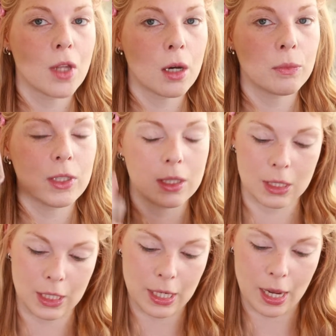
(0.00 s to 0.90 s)

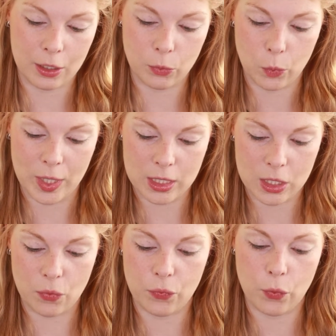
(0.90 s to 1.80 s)
obviously I went
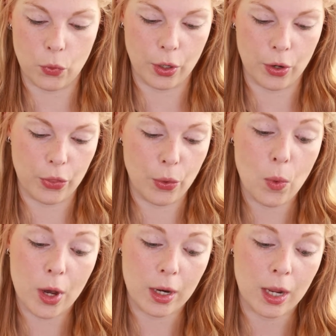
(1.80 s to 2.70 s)
for the
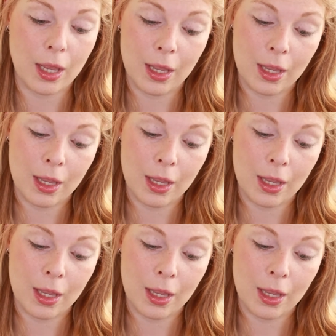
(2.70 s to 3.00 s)
one